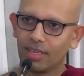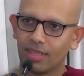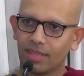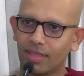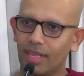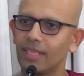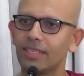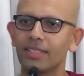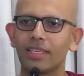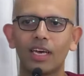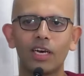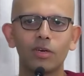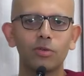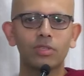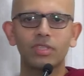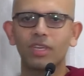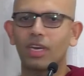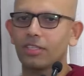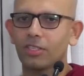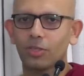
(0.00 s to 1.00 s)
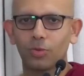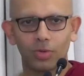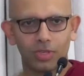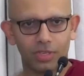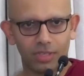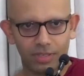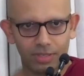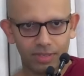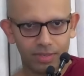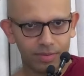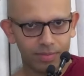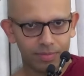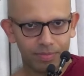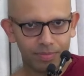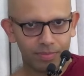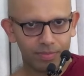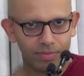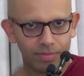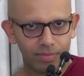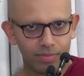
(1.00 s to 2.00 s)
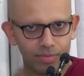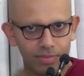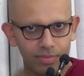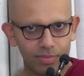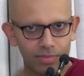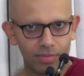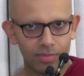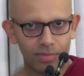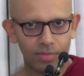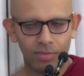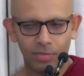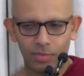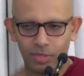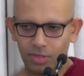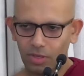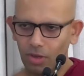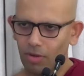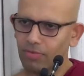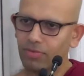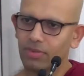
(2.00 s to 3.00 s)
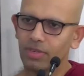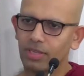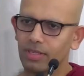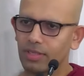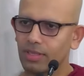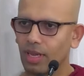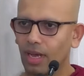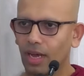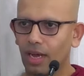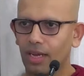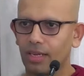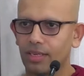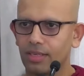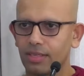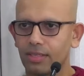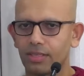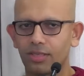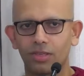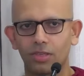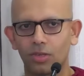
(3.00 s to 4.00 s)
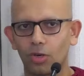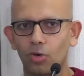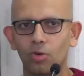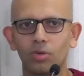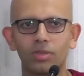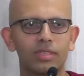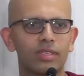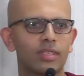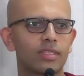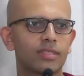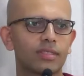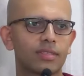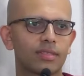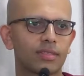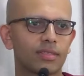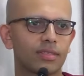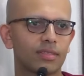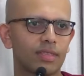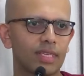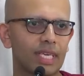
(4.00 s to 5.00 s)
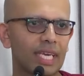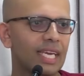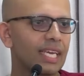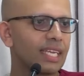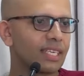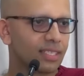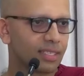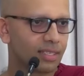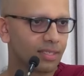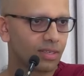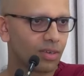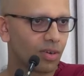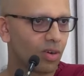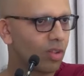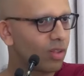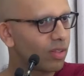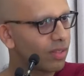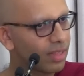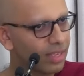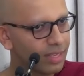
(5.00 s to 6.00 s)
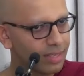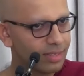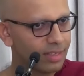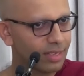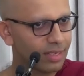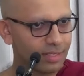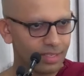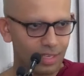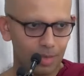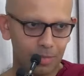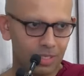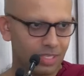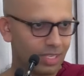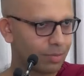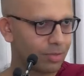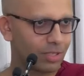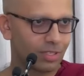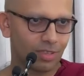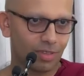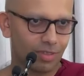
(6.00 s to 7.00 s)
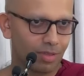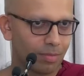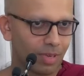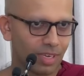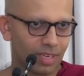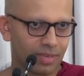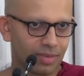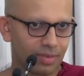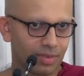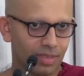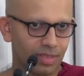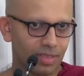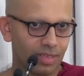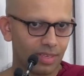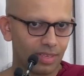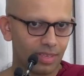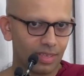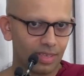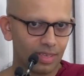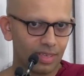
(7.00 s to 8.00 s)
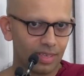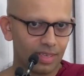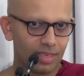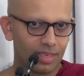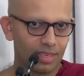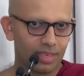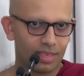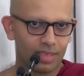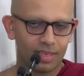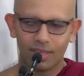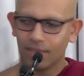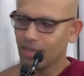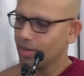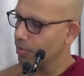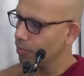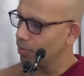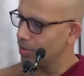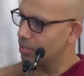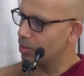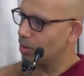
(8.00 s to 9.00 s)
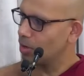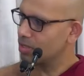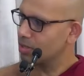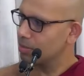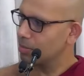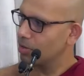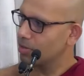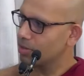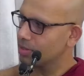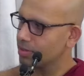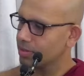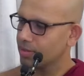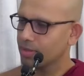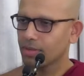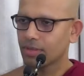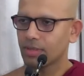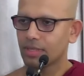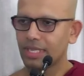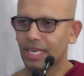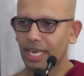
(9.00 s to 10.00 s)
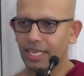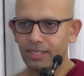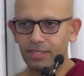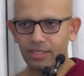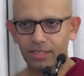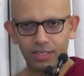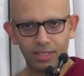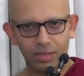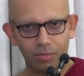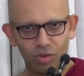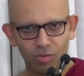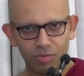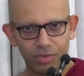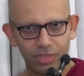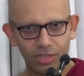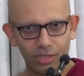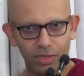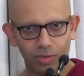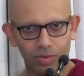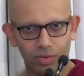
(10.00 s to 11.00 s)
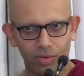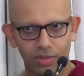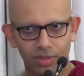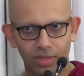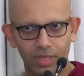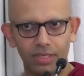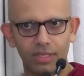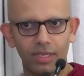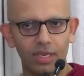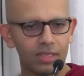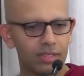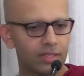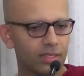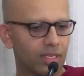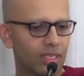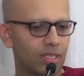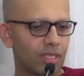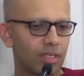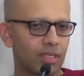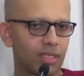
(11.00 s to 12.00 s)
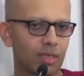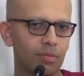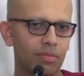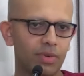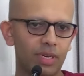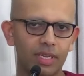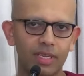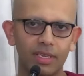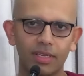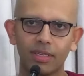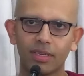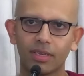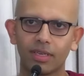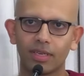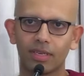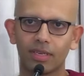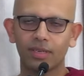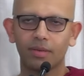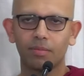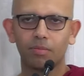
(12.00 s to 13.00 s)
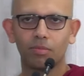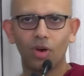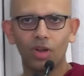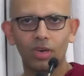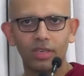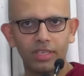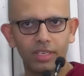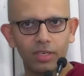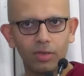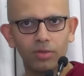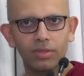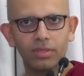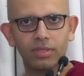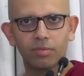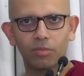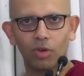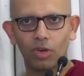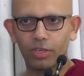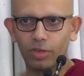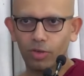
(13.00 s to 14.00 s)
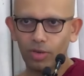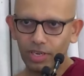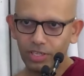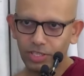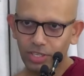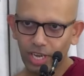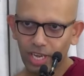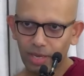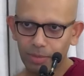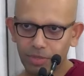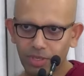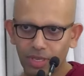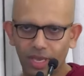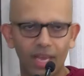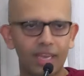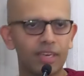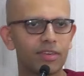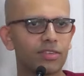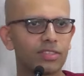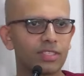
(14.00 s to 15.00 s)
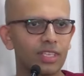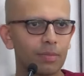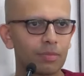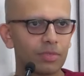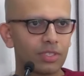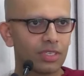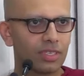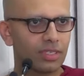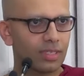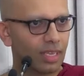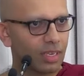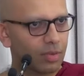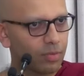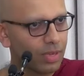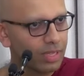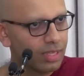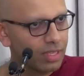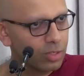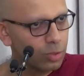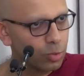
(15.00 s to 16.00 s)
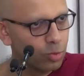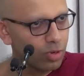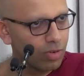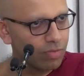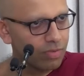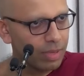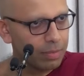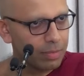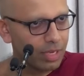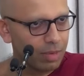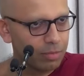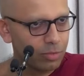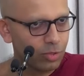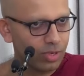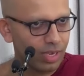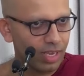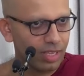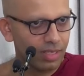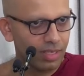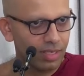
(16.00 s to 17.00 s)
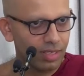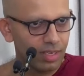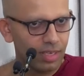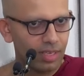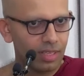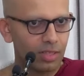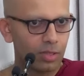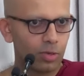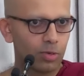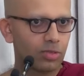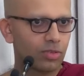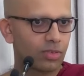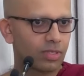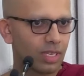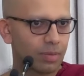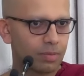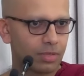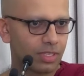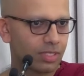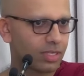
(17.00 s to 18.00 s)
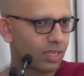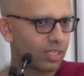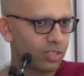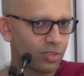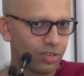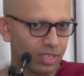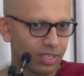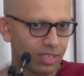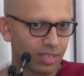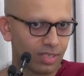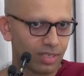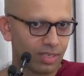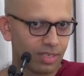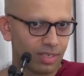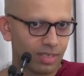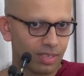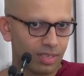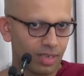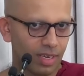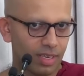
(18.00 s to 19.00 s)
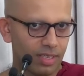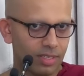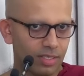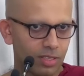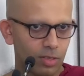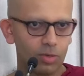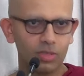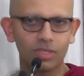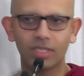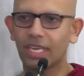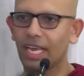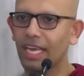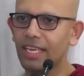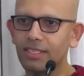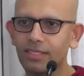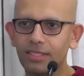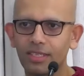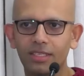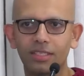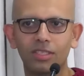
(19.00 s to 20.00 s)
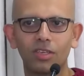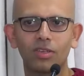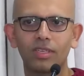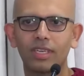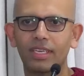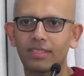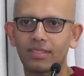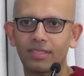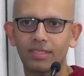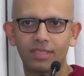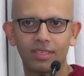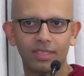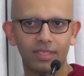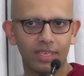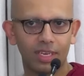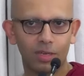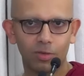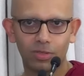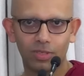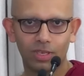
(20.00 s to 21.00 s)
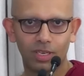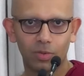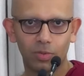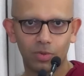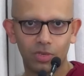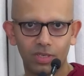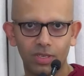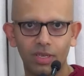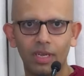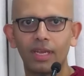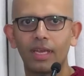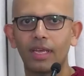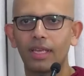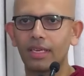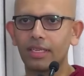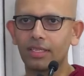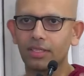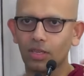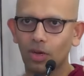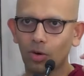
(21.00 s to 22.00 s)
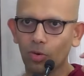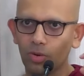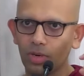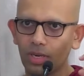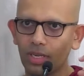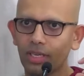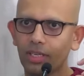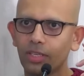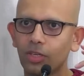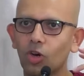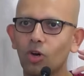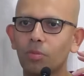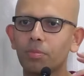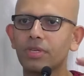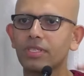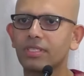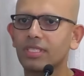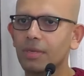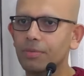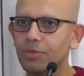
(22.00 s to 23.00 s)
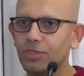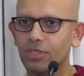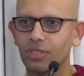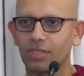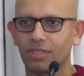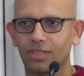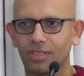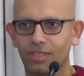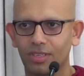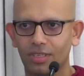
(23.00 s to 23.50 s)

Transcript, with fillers: that's how touch works. Softness, hardness, coldness, heat. All these things are perceptions of the mind. We talked about taste just a moment ago. These are simply molecules, molecular shapes, and receptors, and when the two of them come together, those receptors are triggered. Right? So taste does not exist in the outside world. It's only your perception